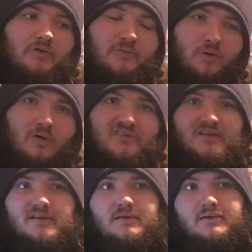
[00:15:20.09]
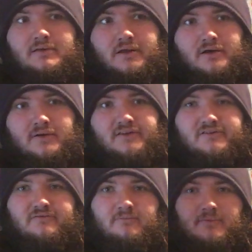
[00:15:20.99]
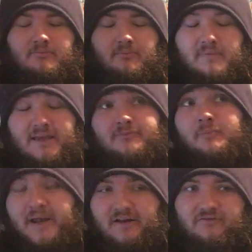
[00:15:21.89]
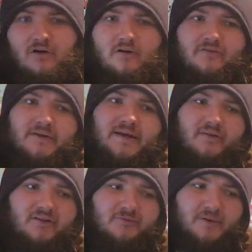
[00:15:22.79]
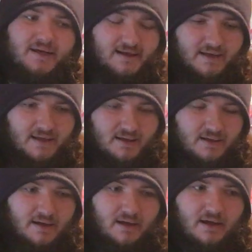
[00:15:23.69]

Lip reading: Reports that he's been involved in this PED